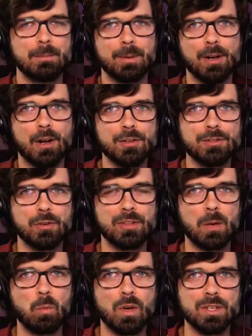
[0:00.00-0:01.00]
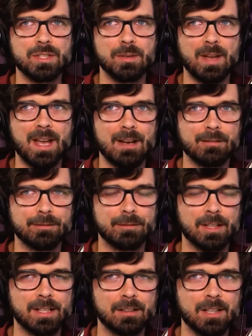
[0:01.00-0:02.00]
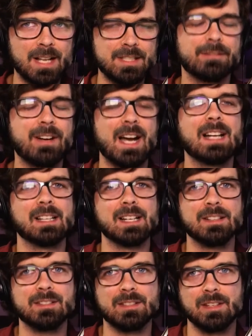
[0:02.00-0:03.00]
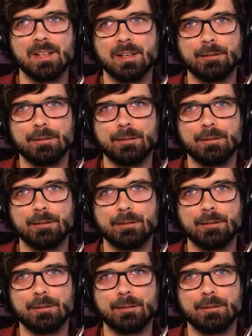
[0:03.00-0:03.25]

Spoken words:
But also they want to have like lots of highlights